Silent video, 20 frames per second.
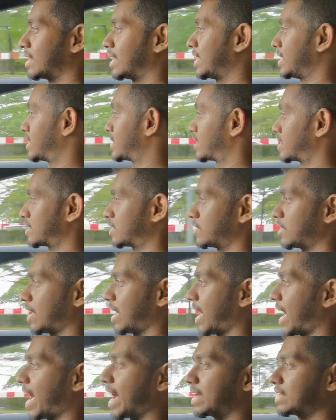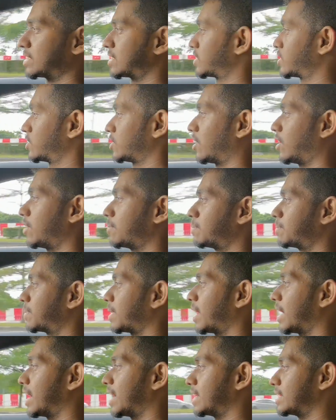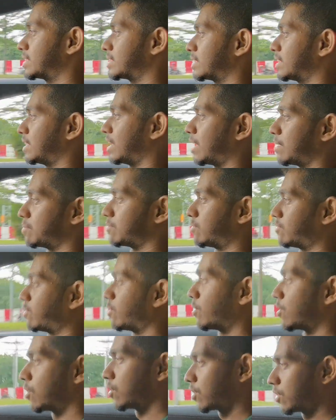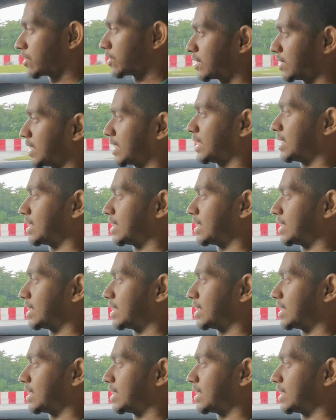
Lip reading: It's as sharp as an M4.